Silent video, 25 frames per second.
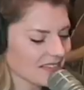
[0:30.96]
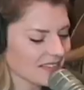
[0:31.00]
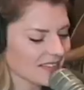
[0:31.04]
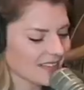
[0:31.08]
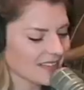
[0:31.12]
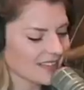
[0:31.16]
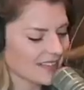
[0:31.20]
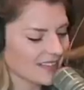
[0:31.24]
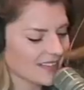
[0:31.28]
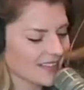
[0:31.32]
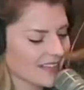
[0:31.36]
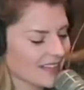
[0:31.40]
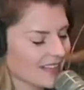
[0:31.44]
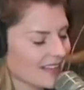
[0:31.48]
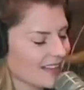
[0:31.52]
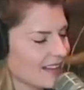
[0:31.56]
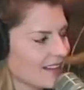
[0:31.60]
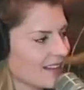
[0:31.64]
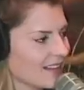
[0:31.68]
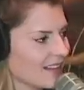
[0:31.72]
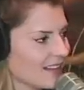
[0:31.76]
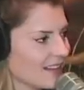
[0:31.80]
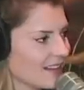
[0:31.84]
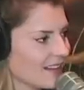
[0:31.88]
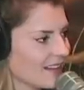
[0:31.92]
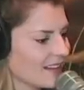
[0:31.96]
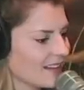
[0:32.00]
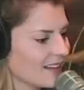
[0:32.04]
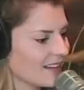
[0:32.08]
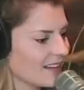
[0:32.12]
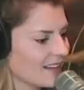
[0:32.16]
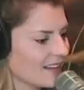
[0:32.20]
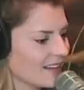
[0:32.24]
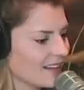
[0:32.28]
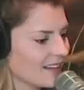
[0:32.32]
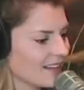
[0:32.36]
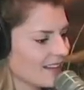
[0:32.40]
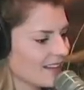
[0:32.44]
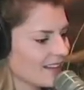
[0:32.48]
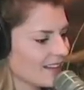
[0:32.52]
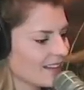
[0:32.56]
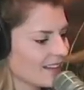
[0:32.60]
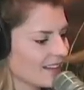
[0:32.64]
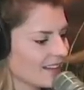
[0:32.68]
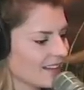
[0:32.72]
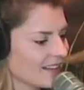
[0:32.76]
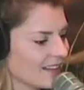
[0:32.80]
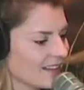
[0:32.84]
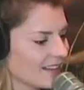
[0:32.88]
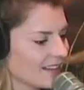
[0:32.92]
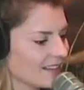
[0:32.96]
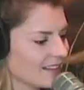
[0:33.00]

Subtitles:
The person shown says nothing.